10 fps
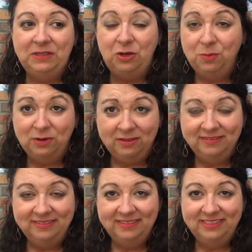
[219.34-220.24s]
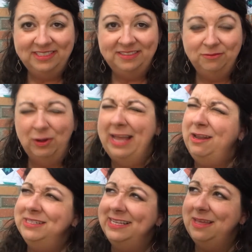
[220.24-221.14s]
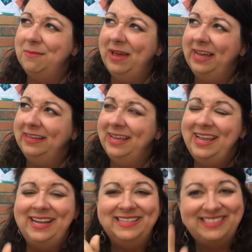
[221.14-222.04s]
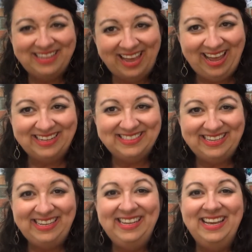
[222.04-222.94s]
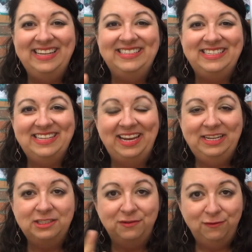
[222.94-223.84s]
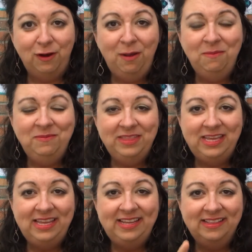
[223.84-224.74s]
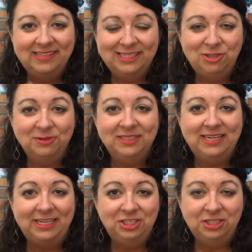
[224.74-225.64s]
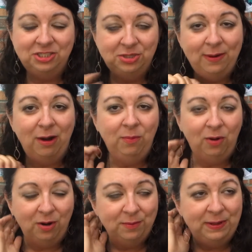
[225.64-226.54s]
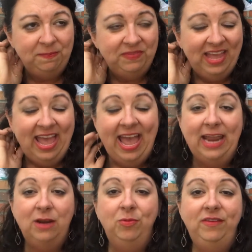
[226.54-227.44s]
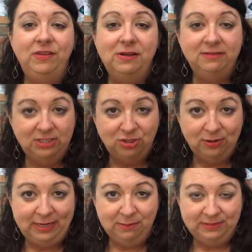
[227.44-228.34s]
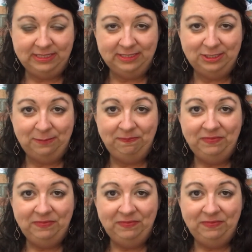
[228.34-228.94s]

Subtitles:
Uber I take that back, is a taxi to take us from the central station to our apartment, and we've used the tram system.